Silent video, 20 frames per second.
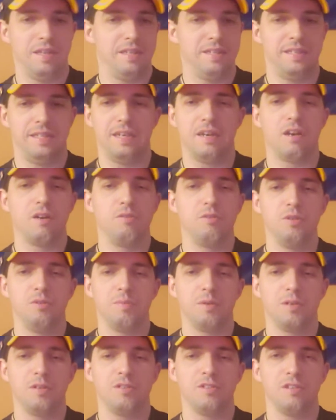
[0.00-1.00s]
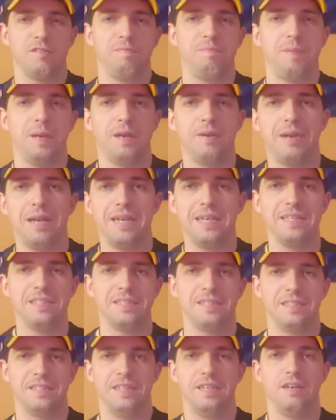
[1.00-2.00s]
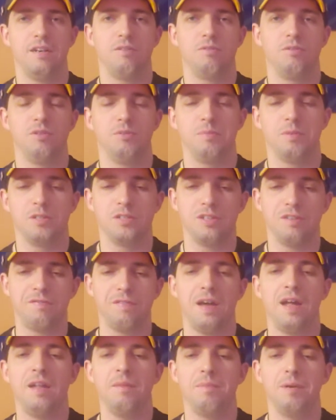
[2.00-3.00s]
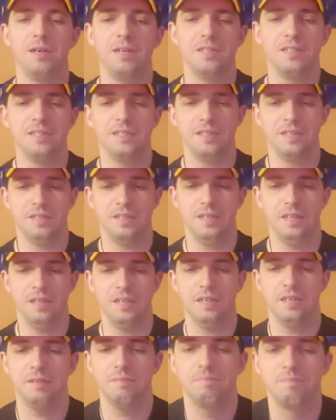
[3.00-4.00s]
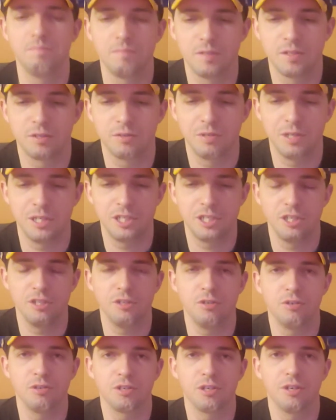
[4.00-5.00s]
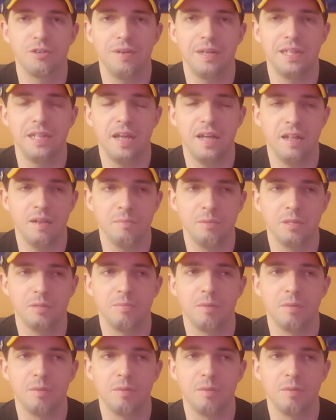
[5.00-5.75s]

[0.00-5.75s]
There are rumors of Perez, there are rumors of Albon, Christian Horner and Helmut